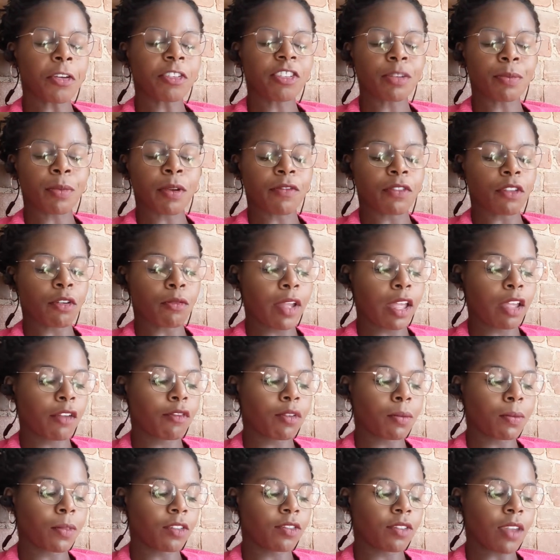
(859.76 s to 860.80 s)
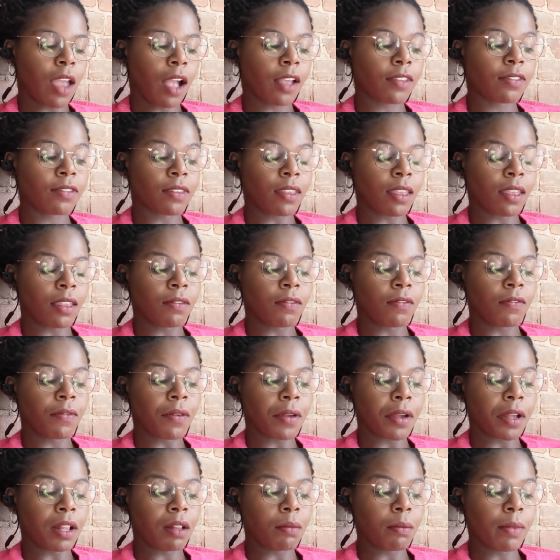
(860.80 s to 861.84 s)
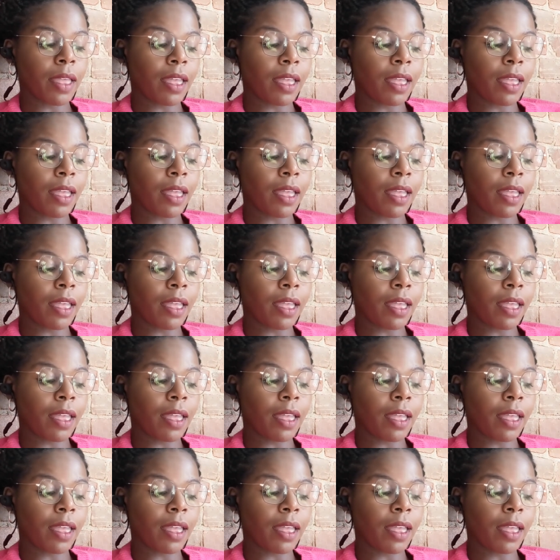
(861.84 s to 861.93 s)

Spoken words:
of the Ring from the Jackson film.